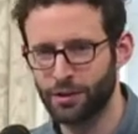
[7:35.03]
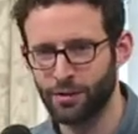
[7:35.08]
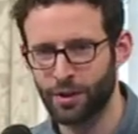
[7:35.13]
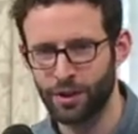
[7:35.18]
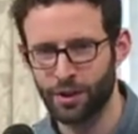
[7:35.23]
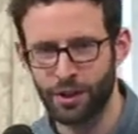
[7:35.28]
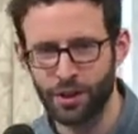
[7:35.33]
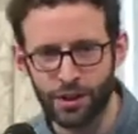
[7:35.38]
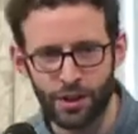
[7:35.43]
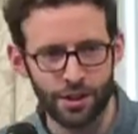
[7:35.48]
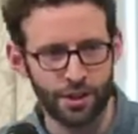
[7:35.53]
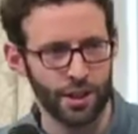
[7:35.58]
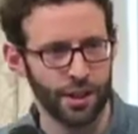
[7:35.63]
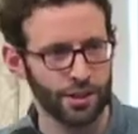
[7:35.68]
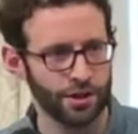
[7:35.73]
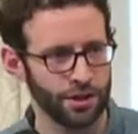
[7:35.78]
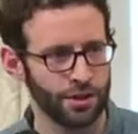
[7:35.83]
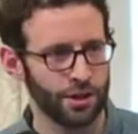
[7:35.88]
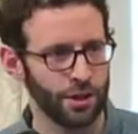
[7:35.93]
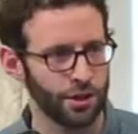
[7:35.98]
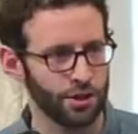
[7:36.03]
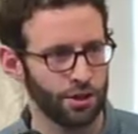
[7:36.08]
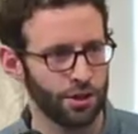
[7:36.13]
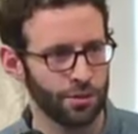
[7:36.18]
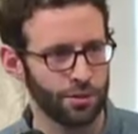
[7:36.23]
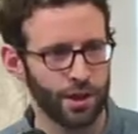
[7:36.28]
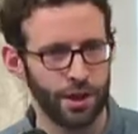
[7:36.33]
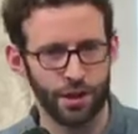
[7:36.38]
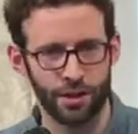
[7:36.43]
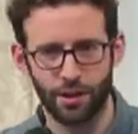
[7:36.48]
Right? This is the existential
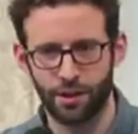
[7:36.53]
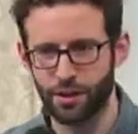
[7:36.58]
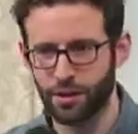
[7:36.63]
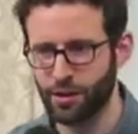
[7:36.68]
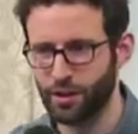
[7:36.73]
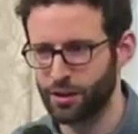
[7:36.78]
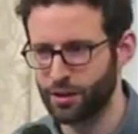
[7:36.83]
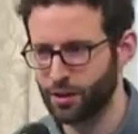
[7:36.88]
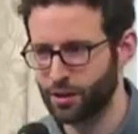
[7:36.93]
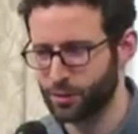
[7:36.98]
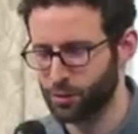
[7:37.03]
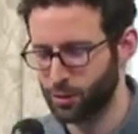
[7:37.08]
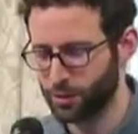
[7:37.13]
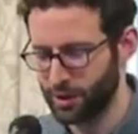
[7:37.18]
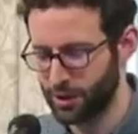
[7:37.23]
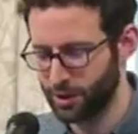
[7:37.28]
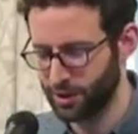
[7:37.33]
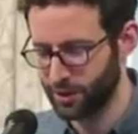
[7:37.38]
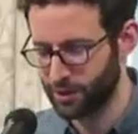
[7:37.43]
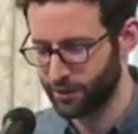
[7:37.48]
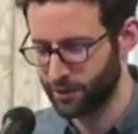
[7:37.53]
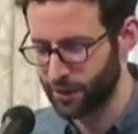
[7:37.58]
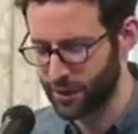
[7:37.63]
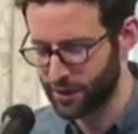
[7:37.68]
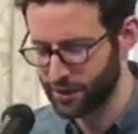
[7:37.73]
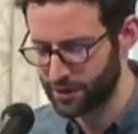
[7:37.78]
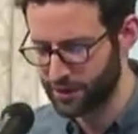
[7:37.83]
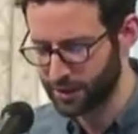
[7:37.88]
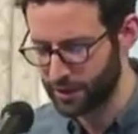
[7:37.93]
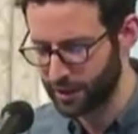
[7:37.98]
threat that these women
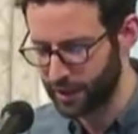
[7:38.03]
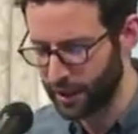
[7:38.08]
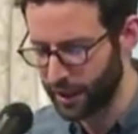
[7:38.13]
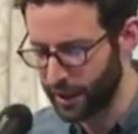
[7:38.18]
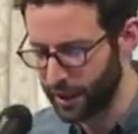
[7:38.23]
face.